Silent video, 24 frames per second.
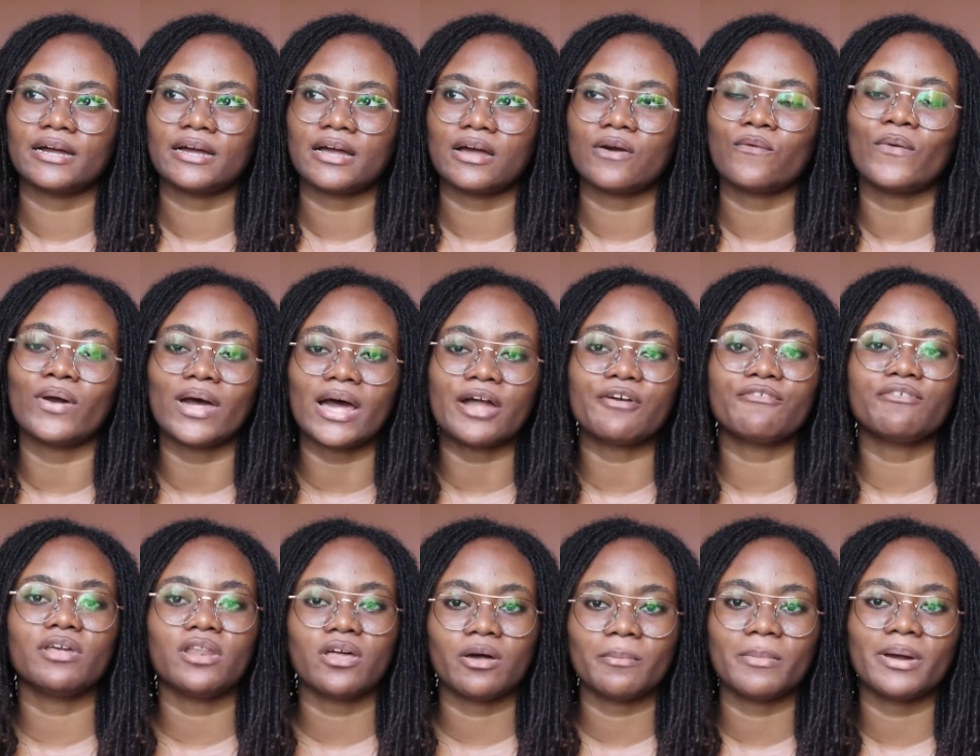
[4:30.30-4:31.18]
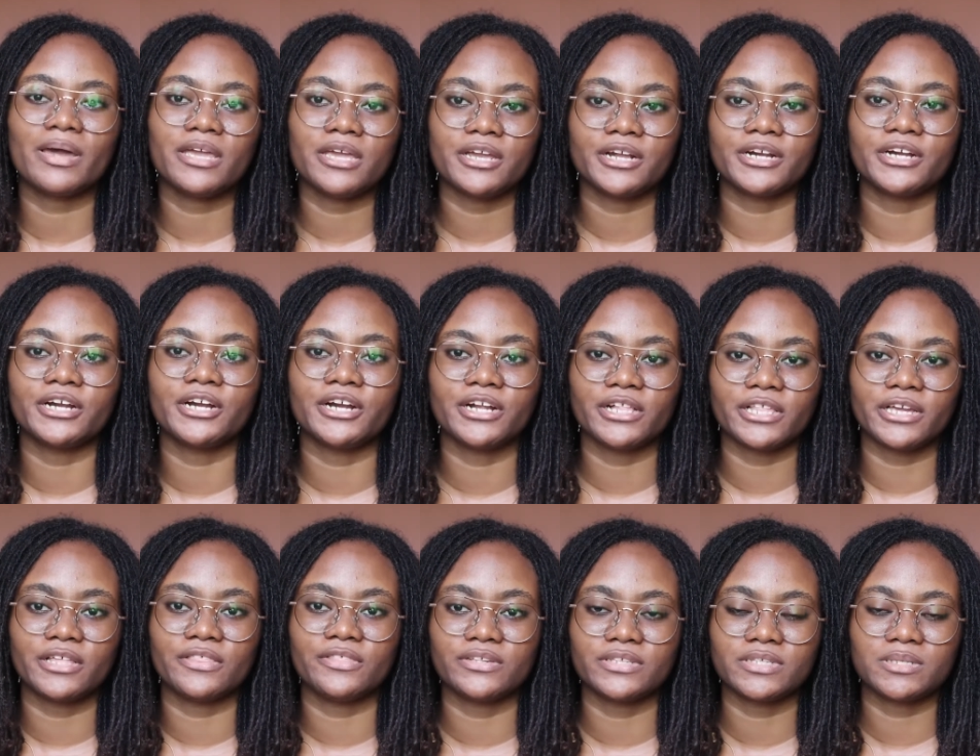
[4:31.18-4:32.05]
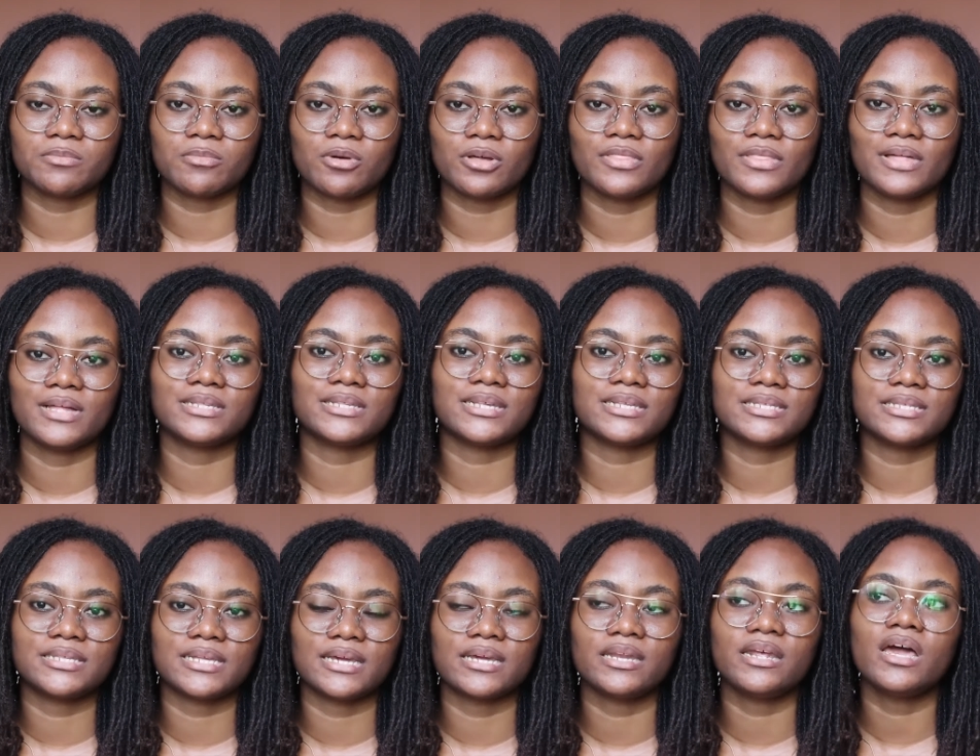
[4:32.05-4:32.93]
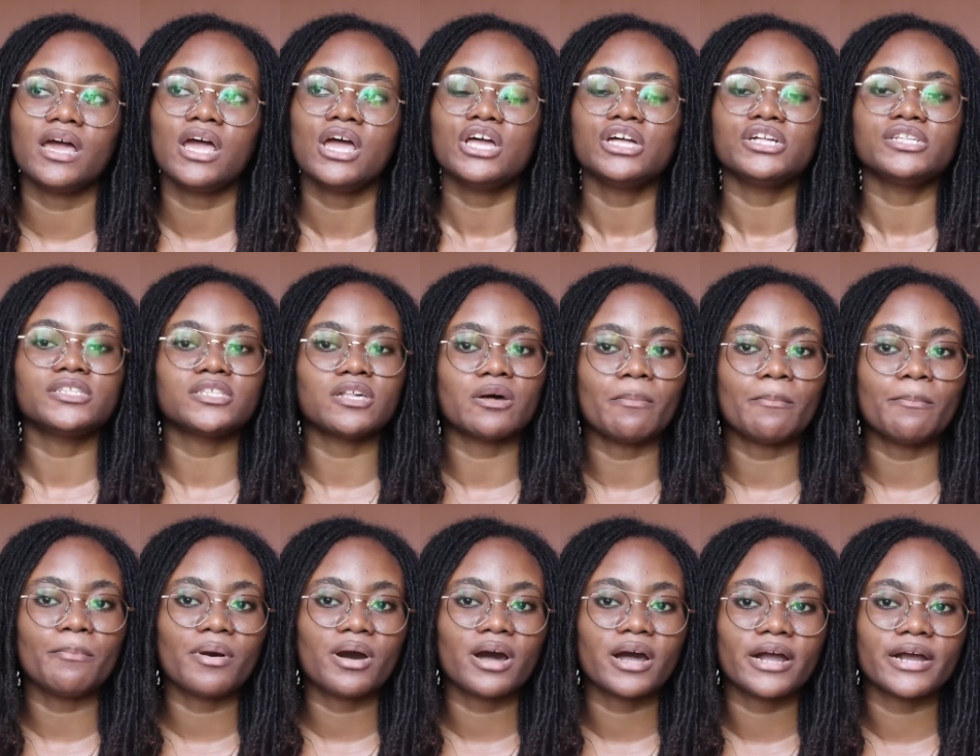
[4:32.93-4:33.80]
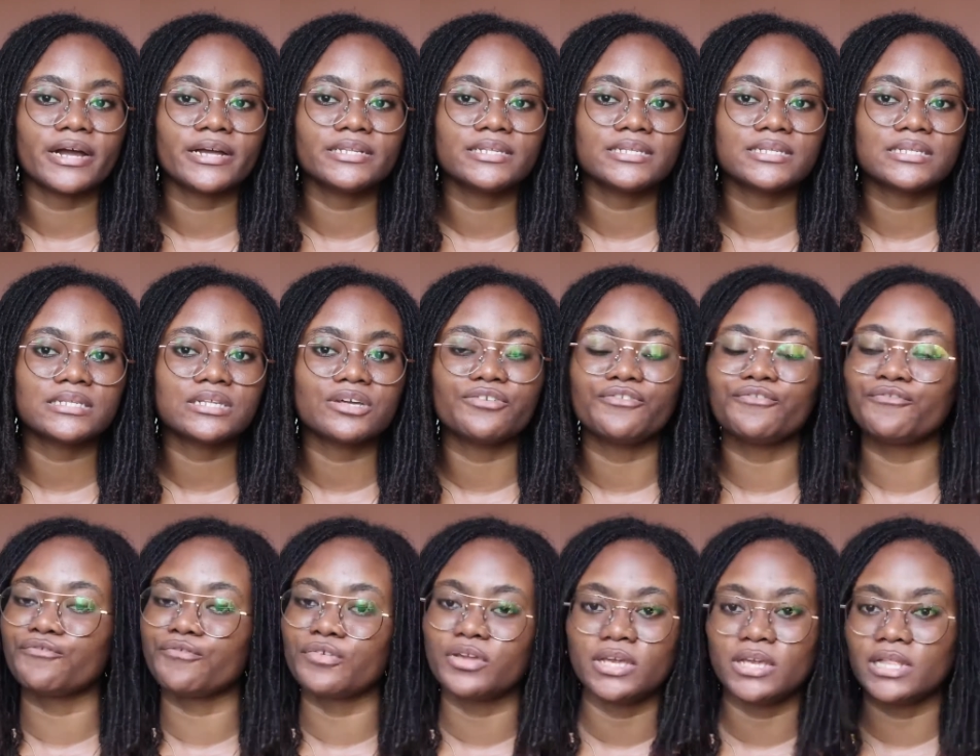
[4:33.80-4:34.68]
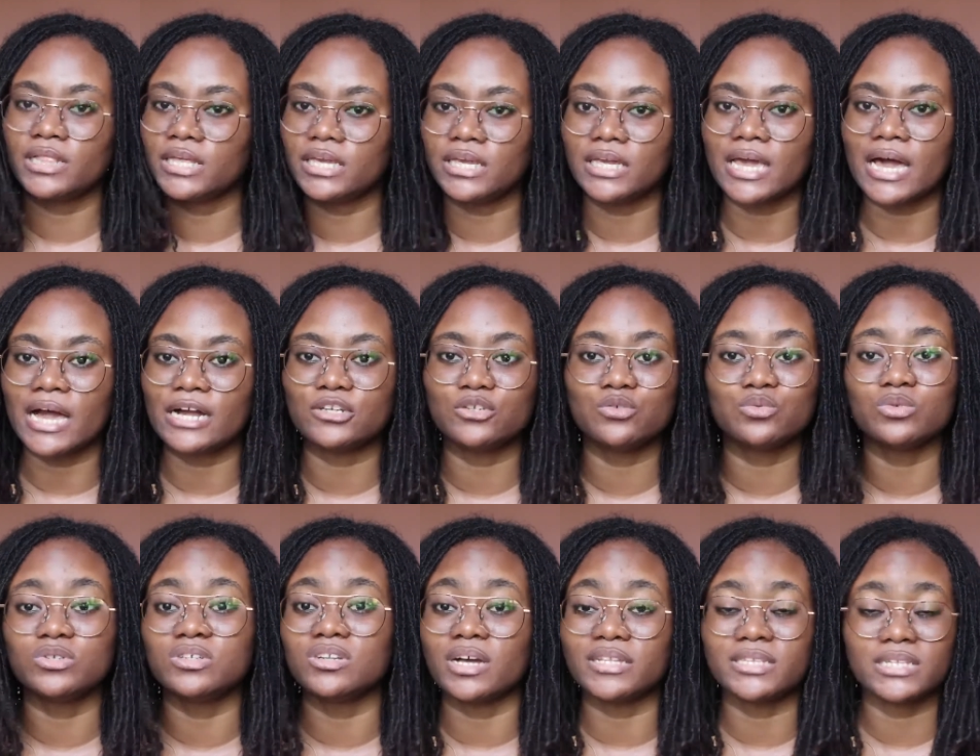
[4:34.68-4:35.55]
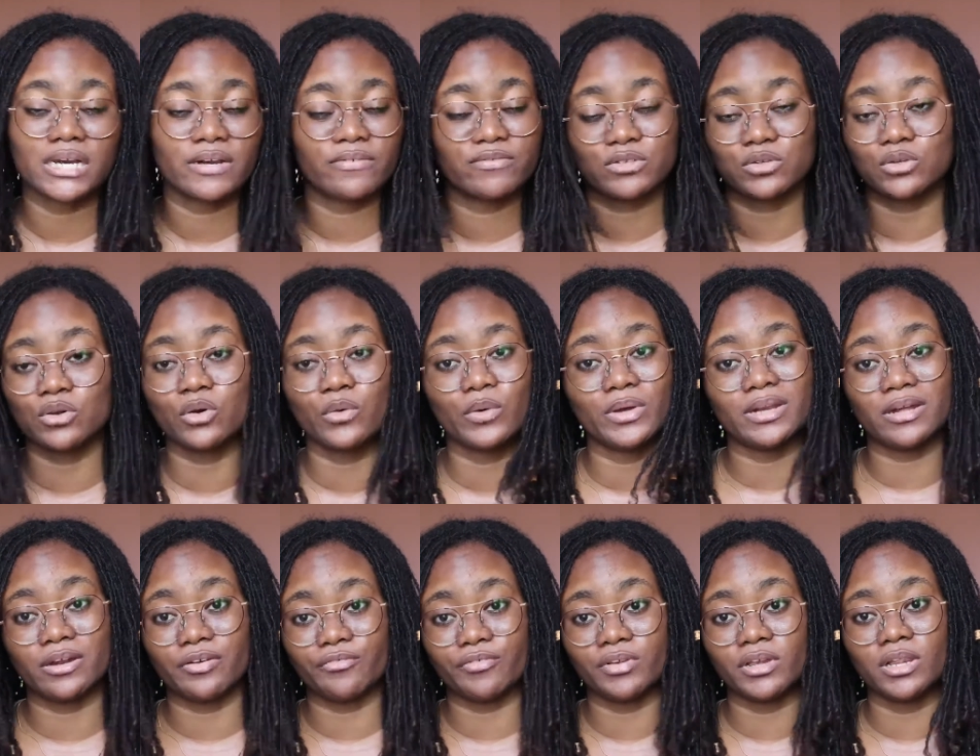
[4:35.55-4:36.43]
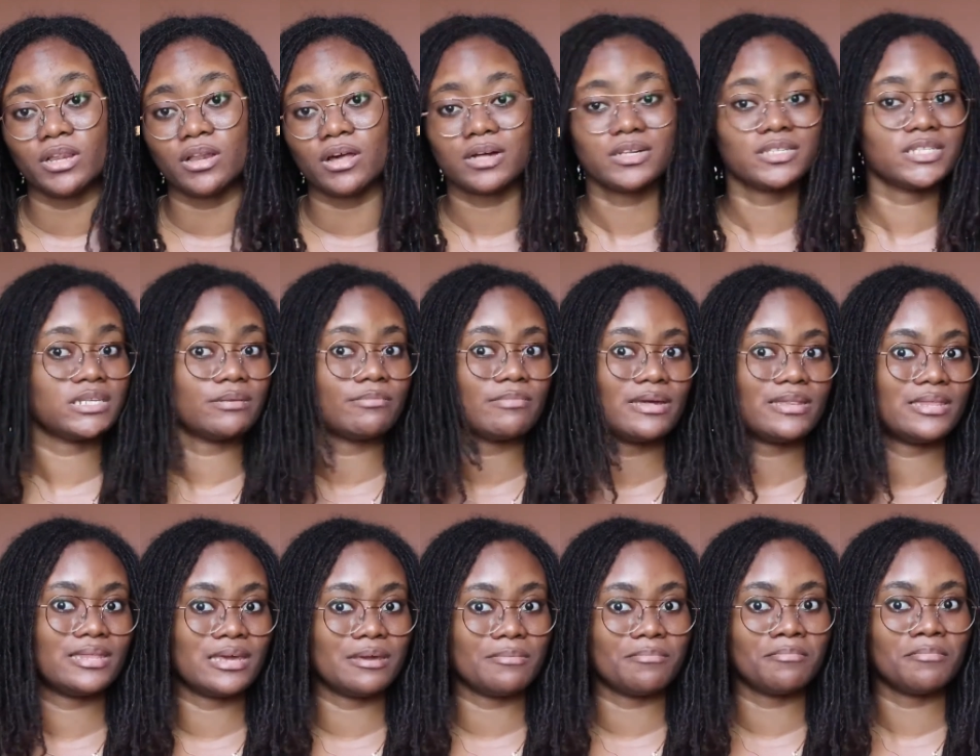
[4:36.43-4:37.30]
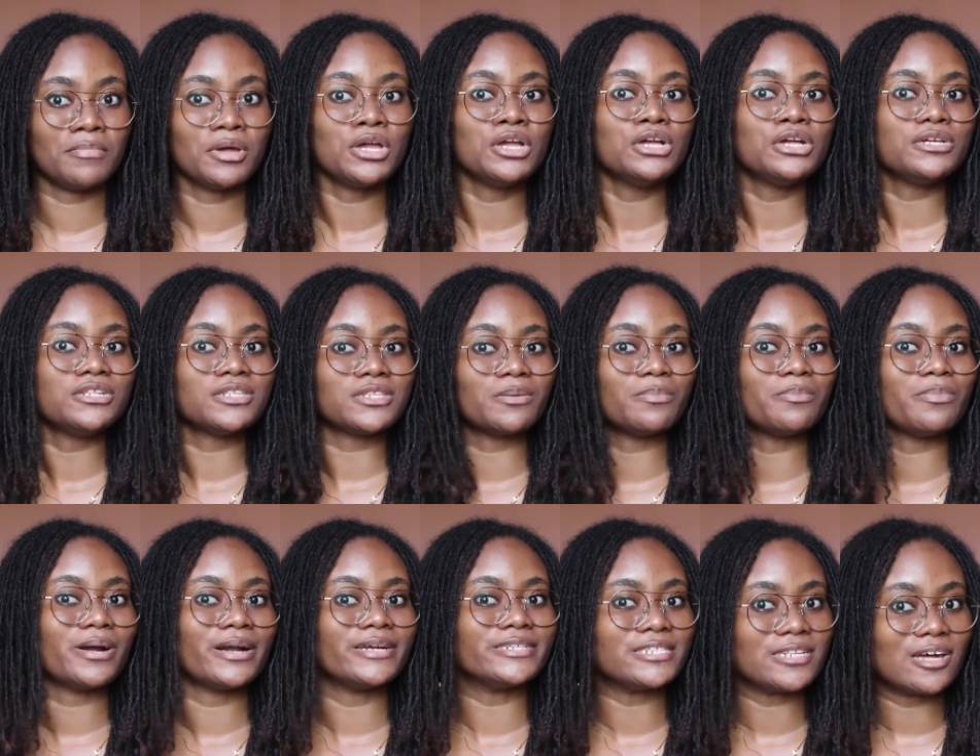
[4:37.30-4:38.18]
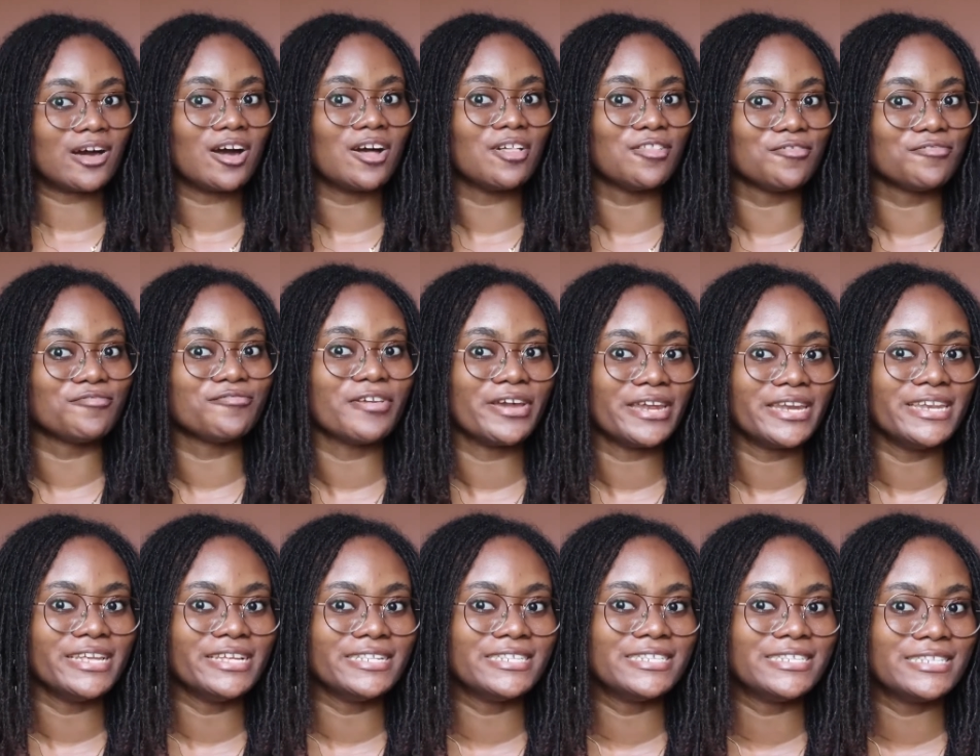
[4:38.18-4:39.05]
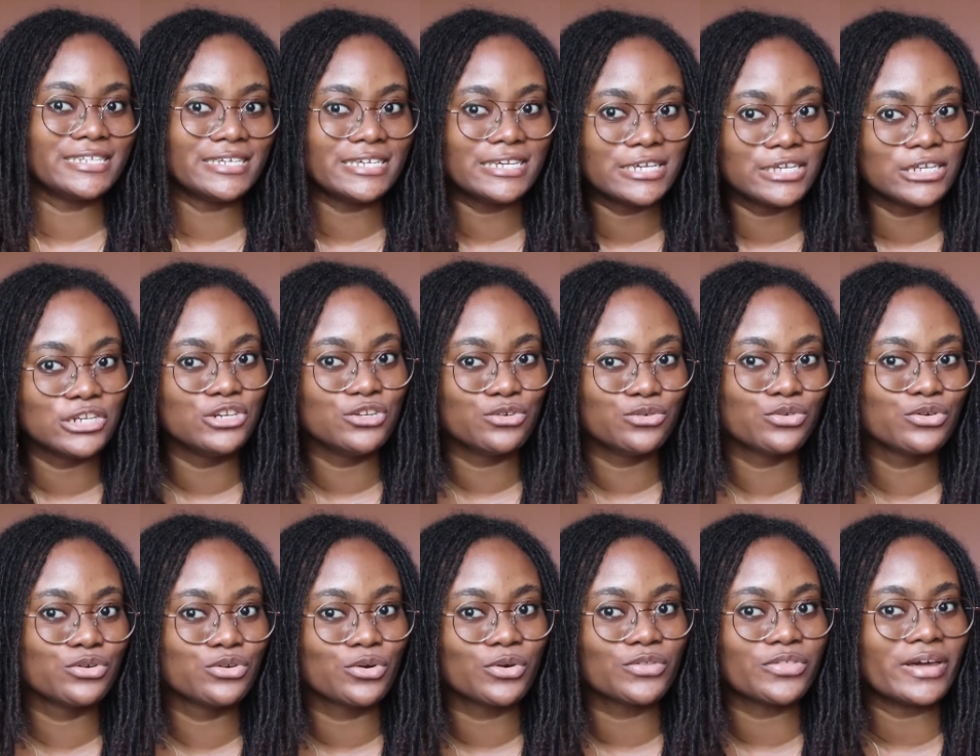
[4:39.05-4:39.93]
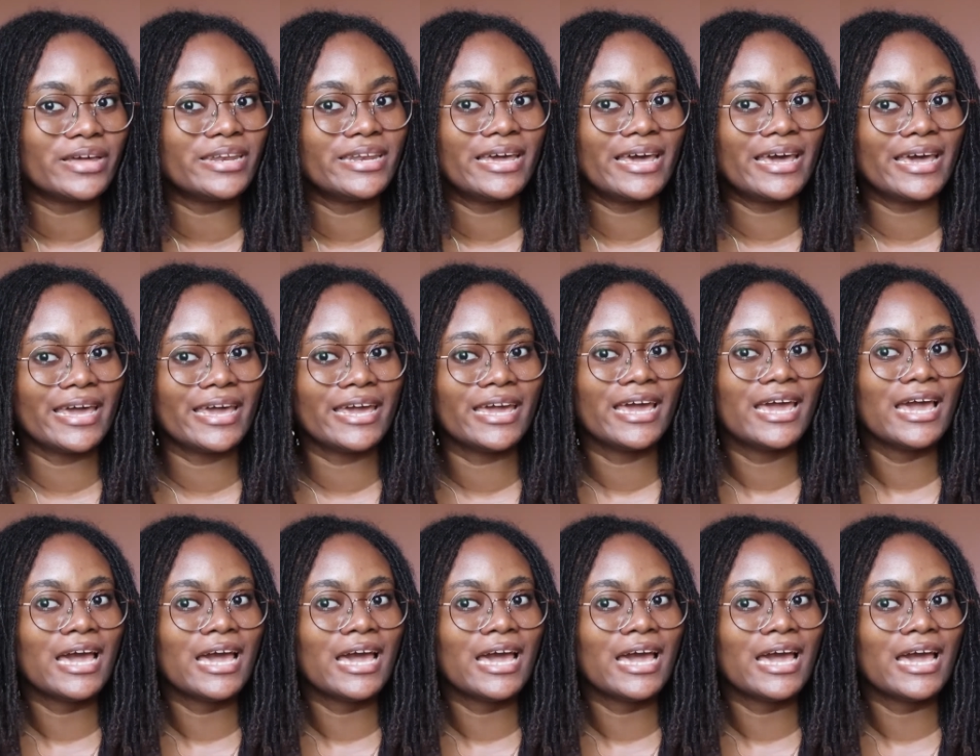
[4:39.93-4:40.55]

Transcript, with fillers: well, I relocked my hair earlier this month, as I said, some parts really I do not have to go in and relock. Some of them, some parts are already seeing new growth, and